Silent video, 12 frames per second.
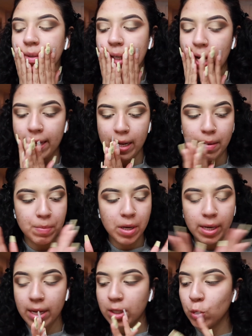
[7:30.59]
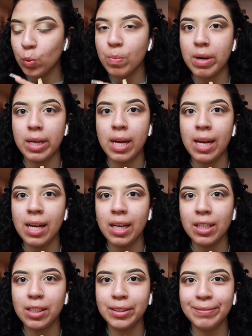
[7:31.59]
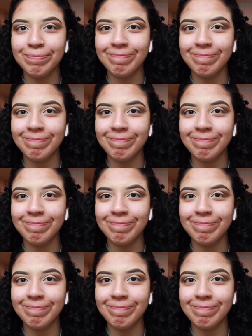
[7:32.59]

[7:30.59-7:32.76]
And I'm gonna do my eyeliner.